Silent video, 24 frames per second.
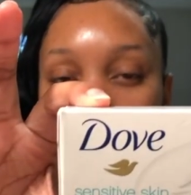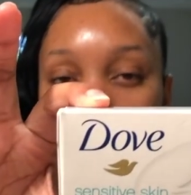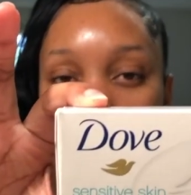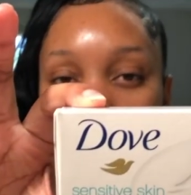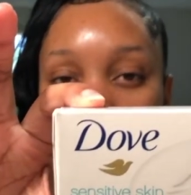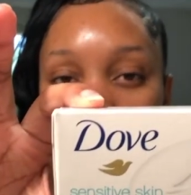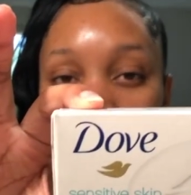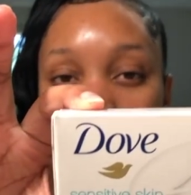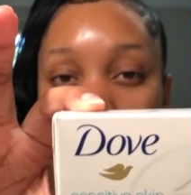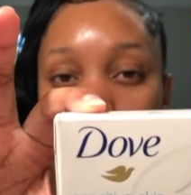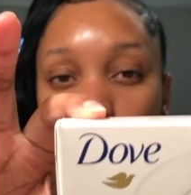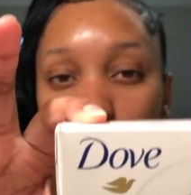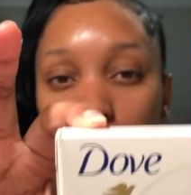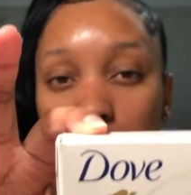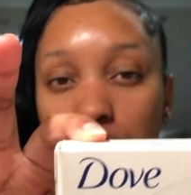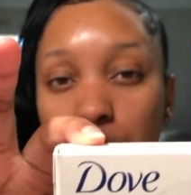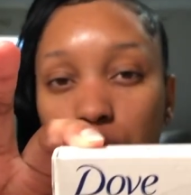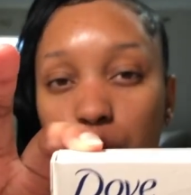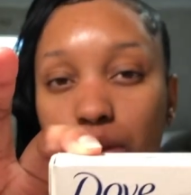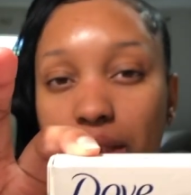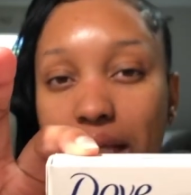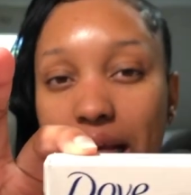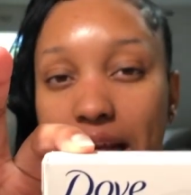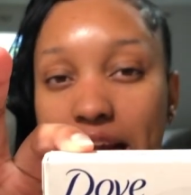I mean, you can
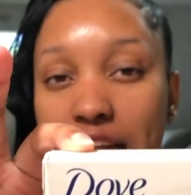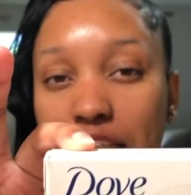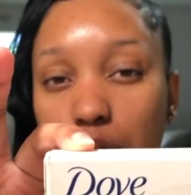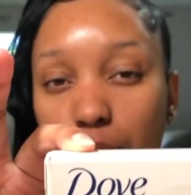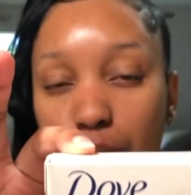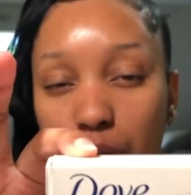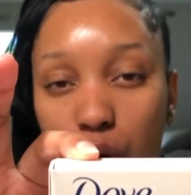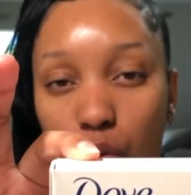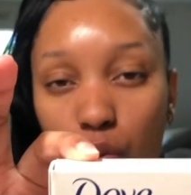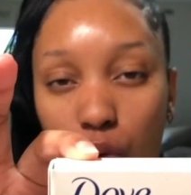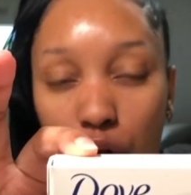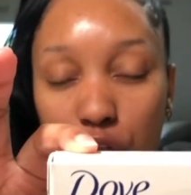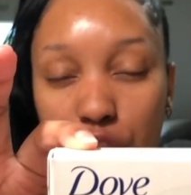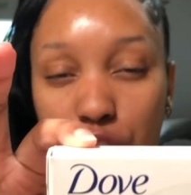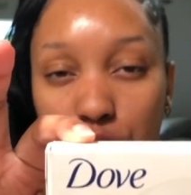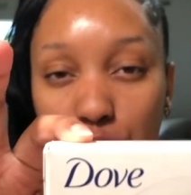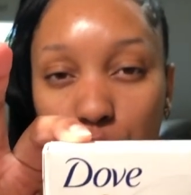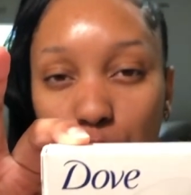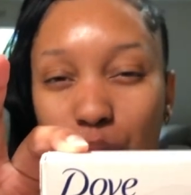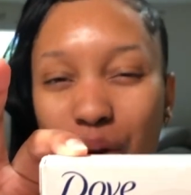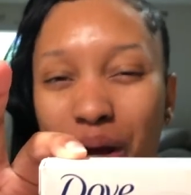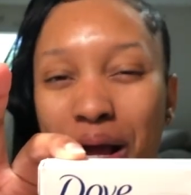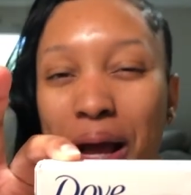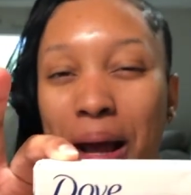use any soap you want
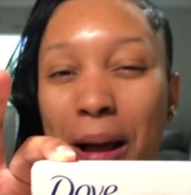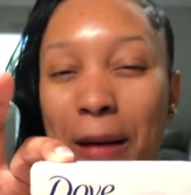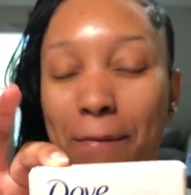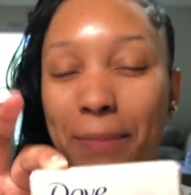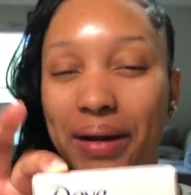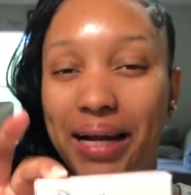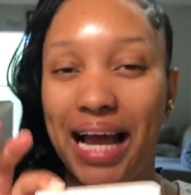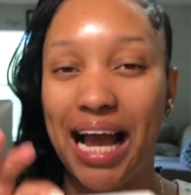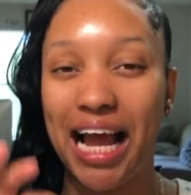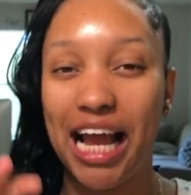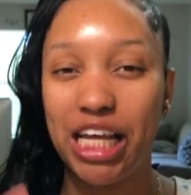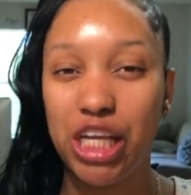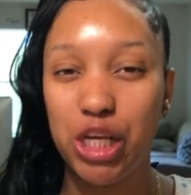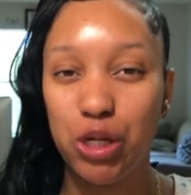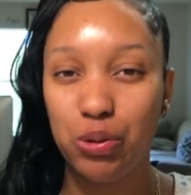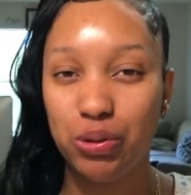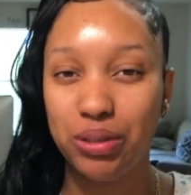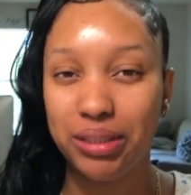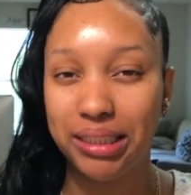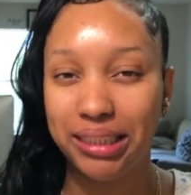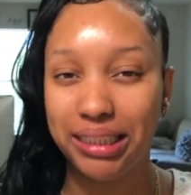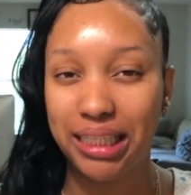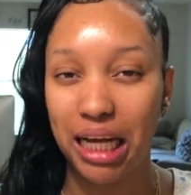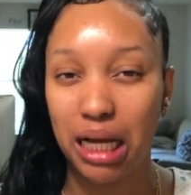to, but I
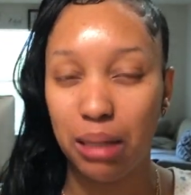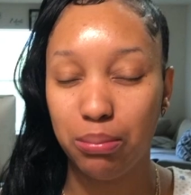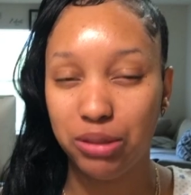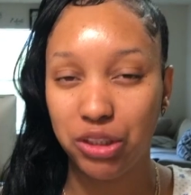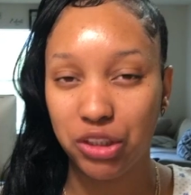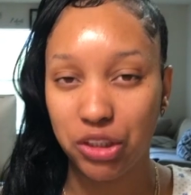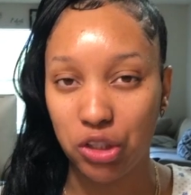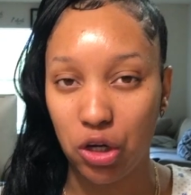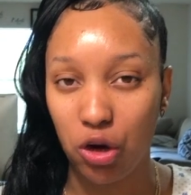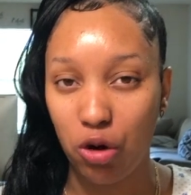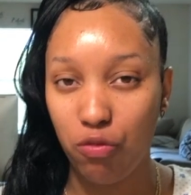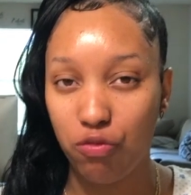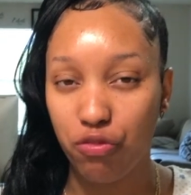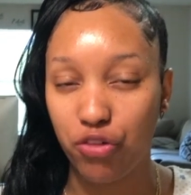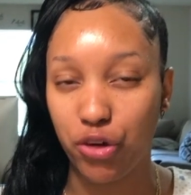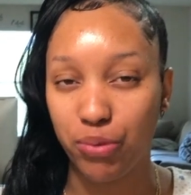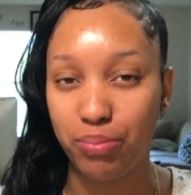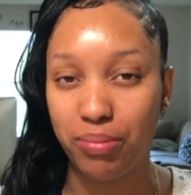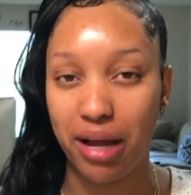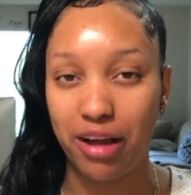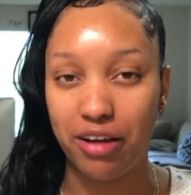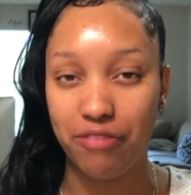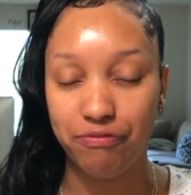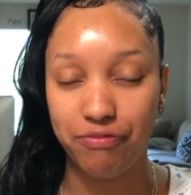use Dove soap for
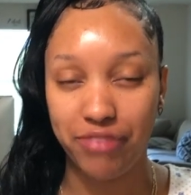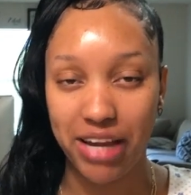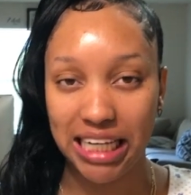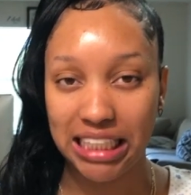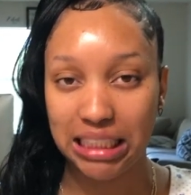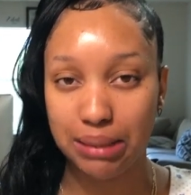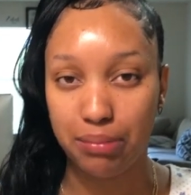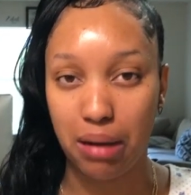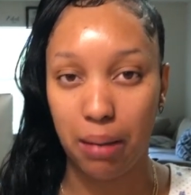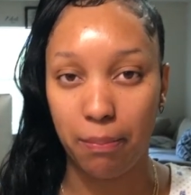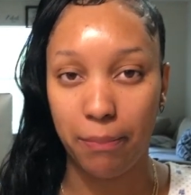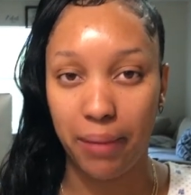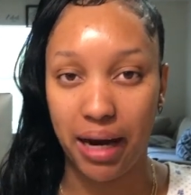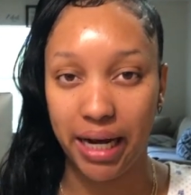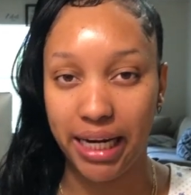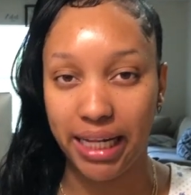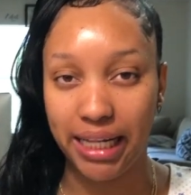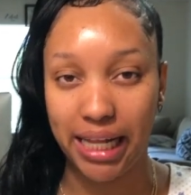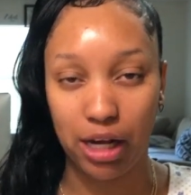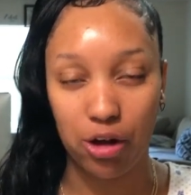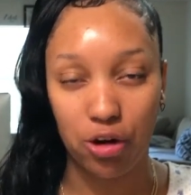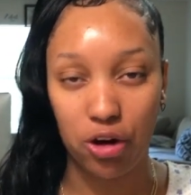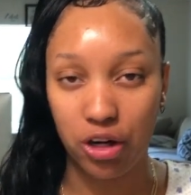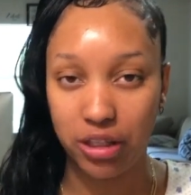my face and my body,
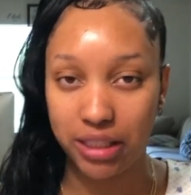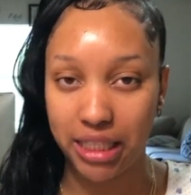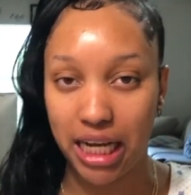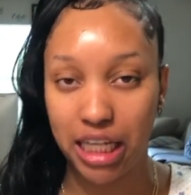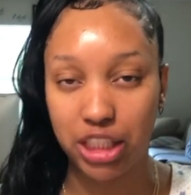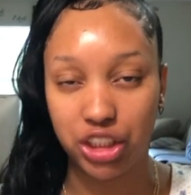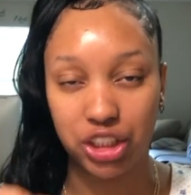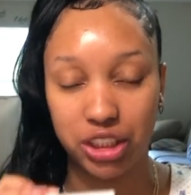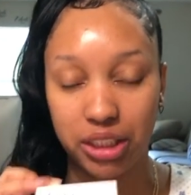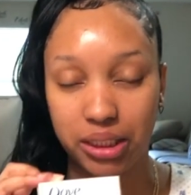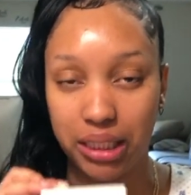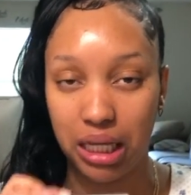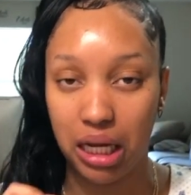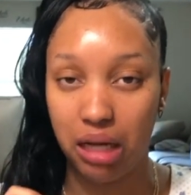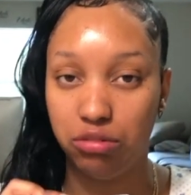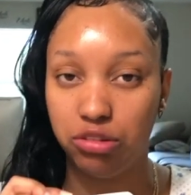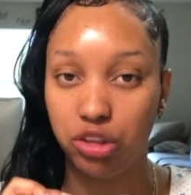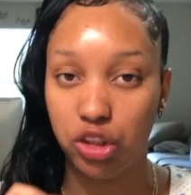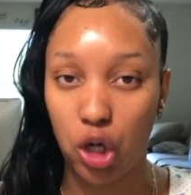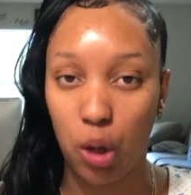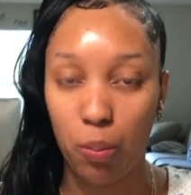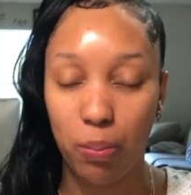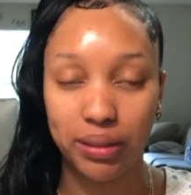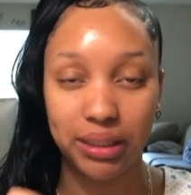like all that. Just
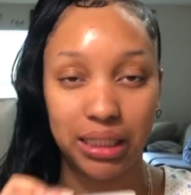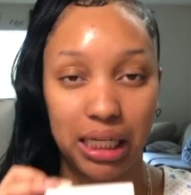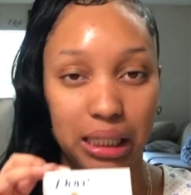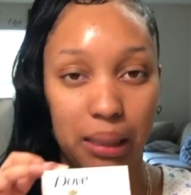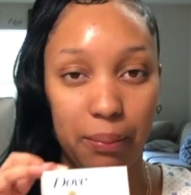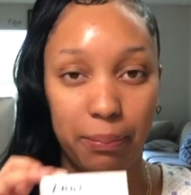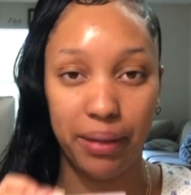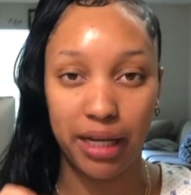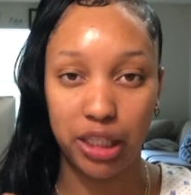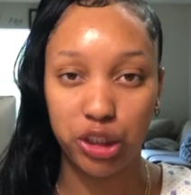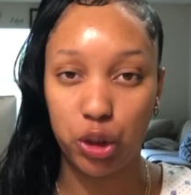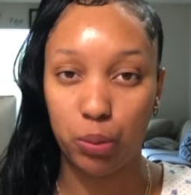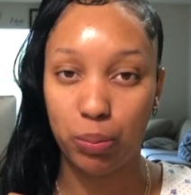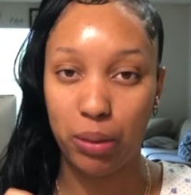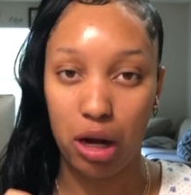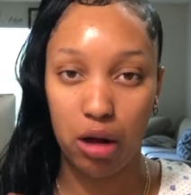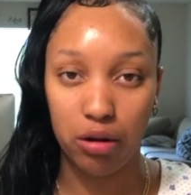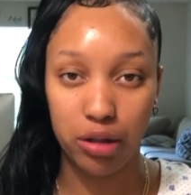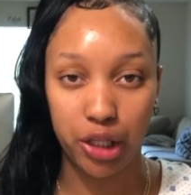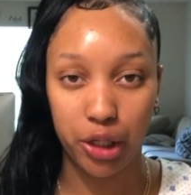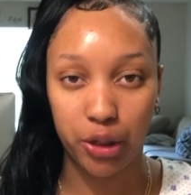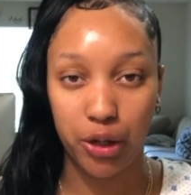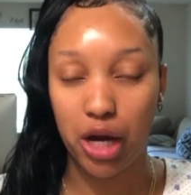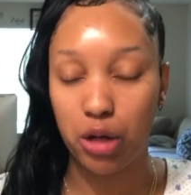Dove soap is like the best soap
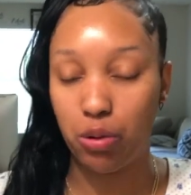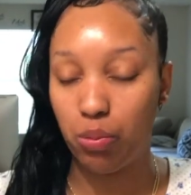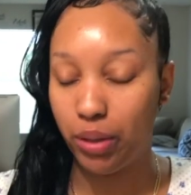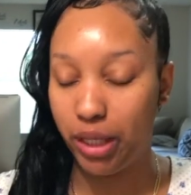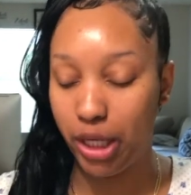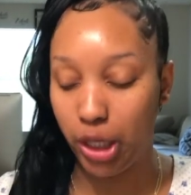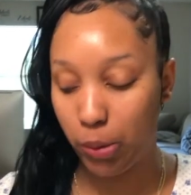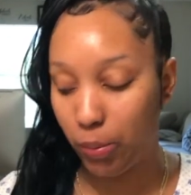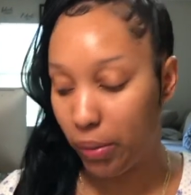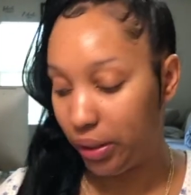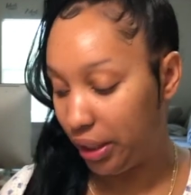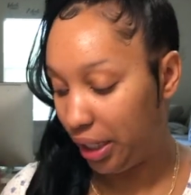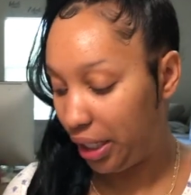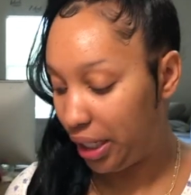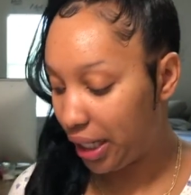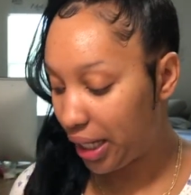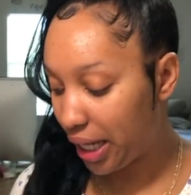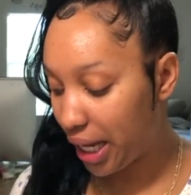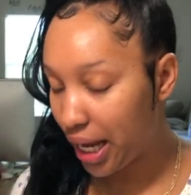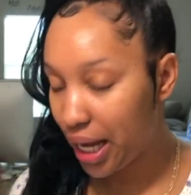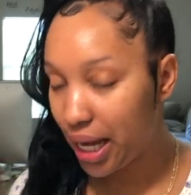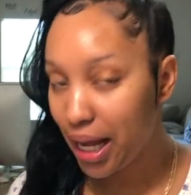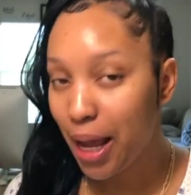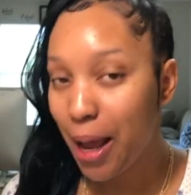out there. I don't care about none of
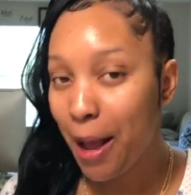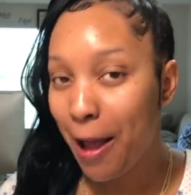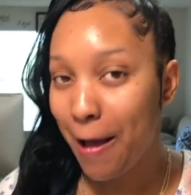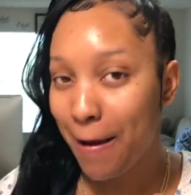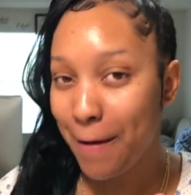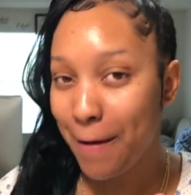that.